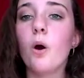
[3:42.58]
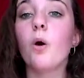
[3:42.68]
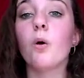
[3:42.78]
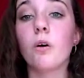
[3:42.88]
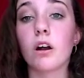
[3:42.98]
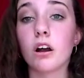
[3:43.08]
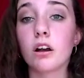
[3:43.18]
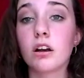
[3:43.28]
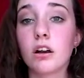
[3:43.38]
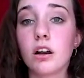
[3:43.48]
Or
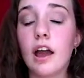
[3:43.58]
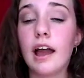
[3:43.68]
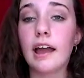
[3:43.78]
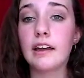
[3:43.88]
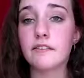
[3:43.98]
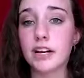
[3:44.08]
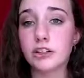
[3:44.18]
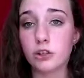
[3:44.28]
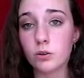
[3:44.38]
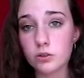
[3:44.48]
if I
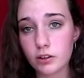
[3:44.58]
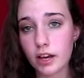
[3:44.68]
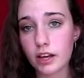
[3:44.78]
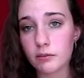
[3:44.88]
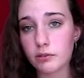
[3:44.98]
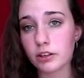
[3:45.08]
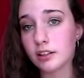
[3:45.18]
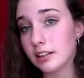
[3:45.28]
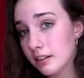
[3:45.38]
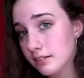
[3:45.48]
don't do that and I'm
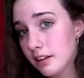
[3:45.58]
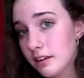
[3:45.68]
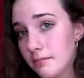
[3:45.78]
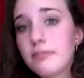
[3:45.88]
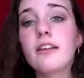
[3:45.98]
feeling lazy,